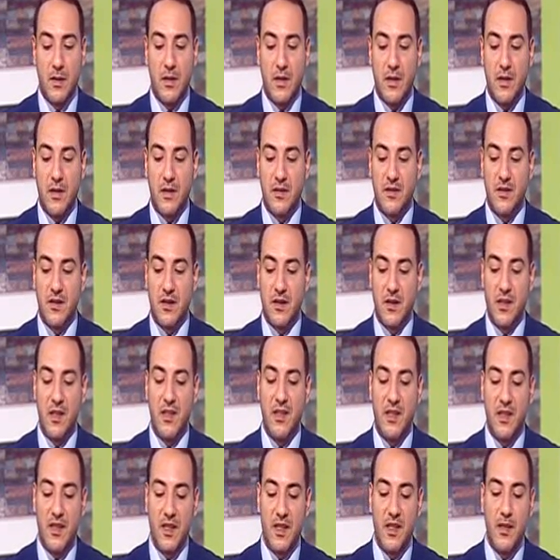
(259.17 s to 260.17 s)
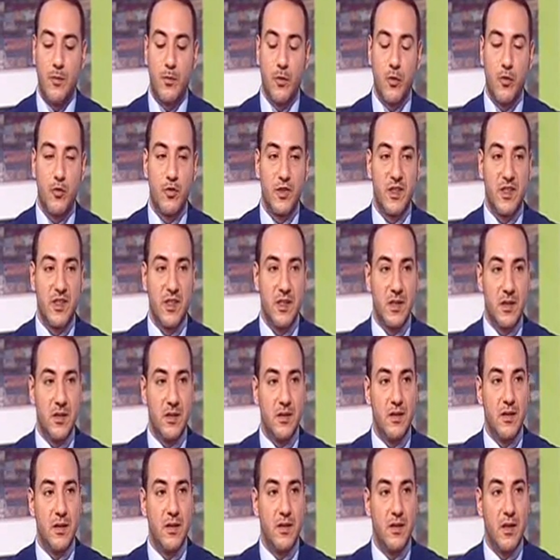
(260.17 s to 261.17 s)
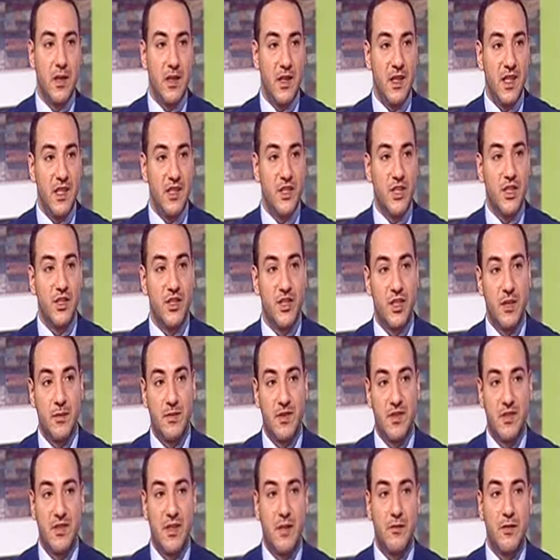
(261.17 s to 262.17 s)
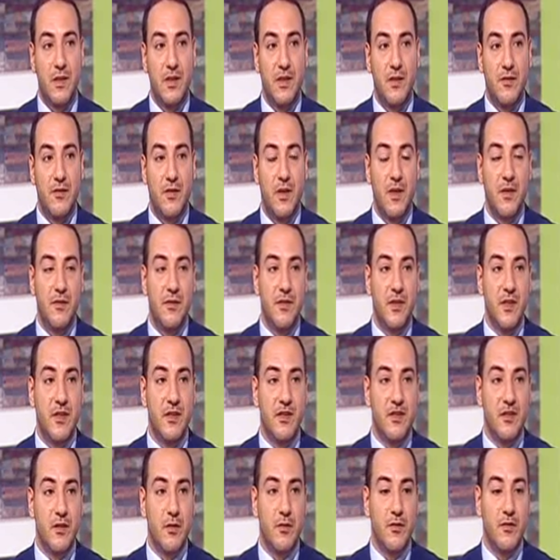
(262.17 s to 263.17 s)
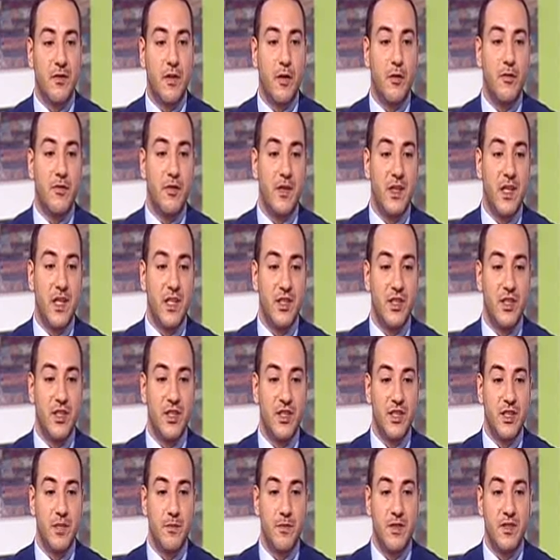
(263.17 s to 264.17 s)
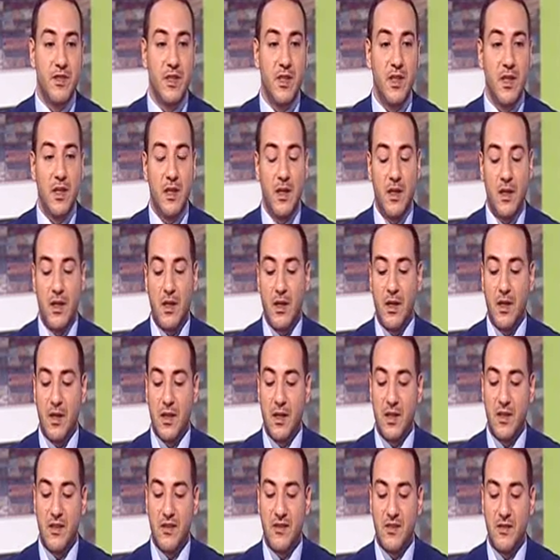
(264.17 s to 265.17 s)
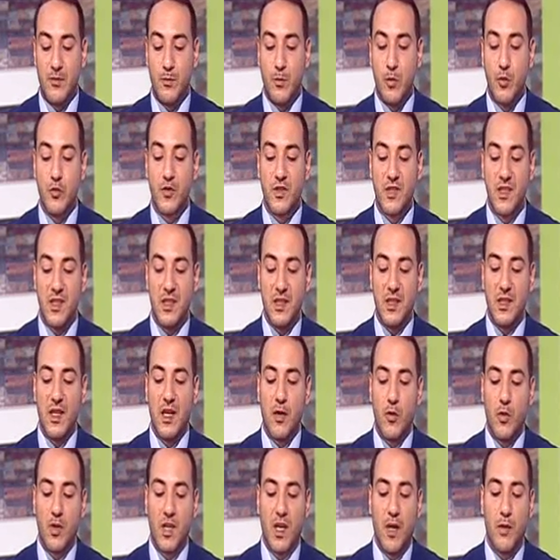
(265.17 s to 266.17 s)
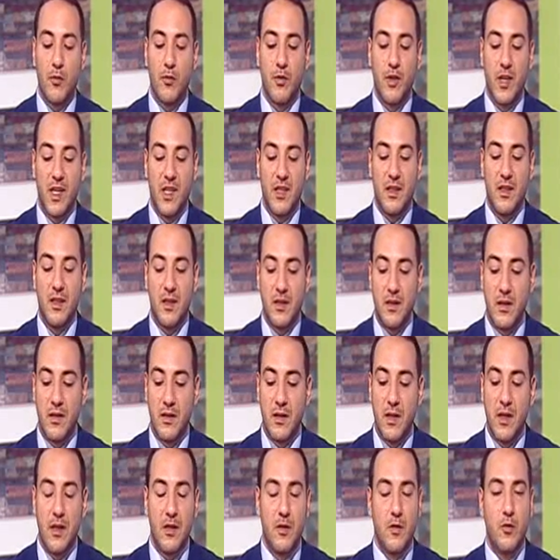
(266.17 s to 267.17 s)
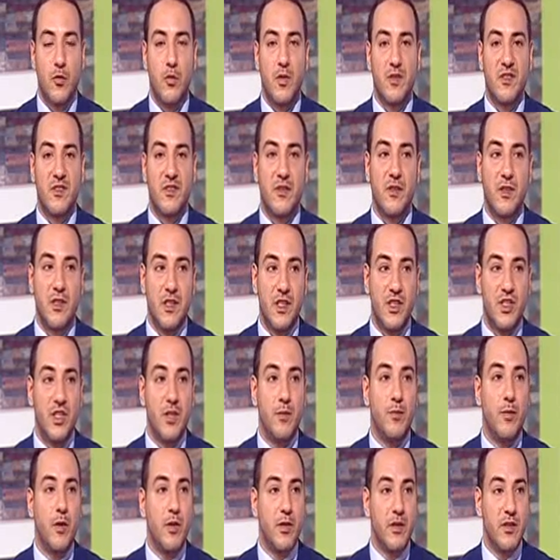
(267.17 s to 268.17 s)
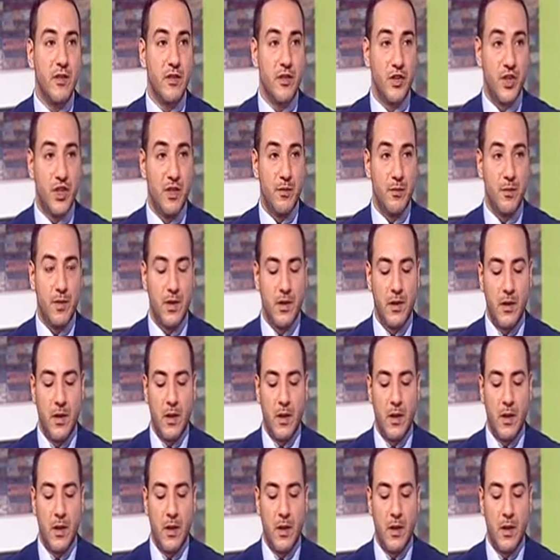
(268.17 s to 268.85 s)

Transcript: Yes. He, he, boosted the relationships, 75 years of, of relationships. it's boosted now and upgraded to a strategic partnership.